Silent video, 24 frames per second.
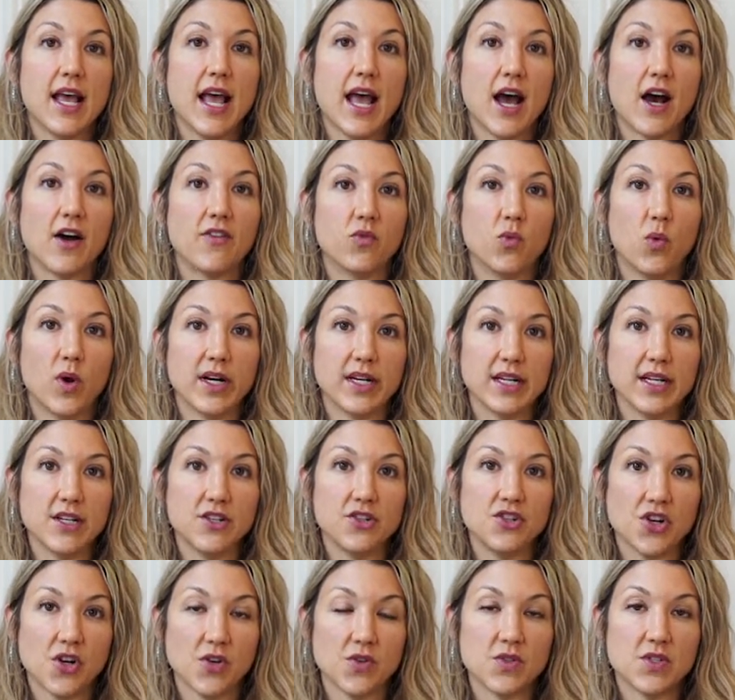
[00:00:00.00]
of what he
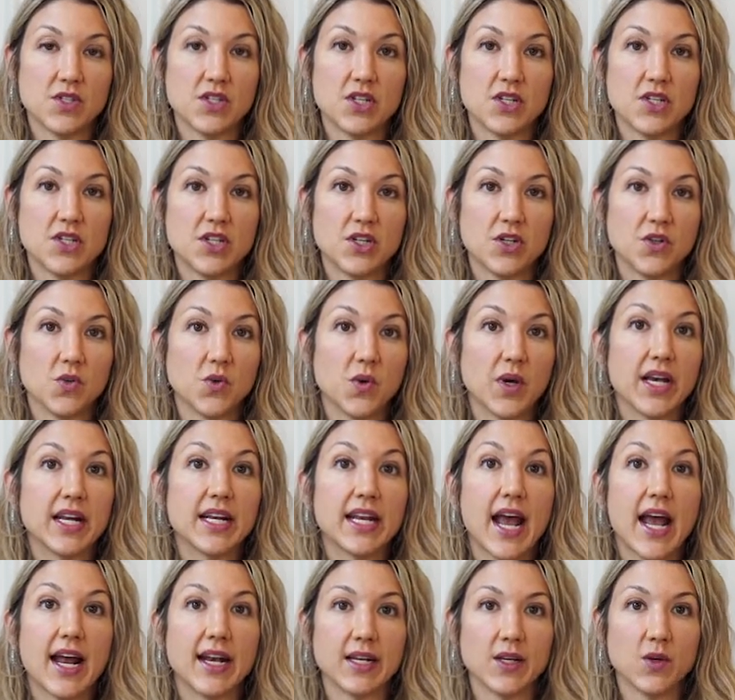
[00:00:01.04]
chose to do in
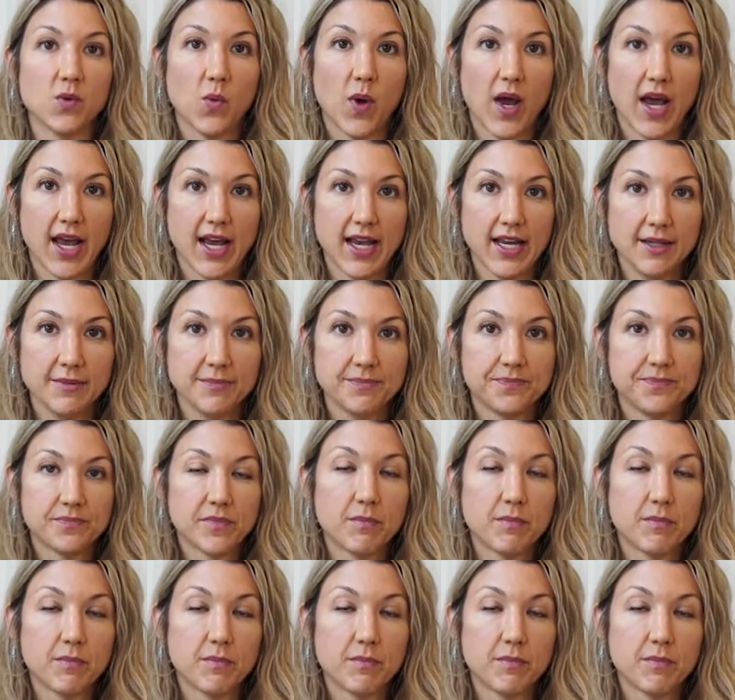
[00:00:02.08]
any way.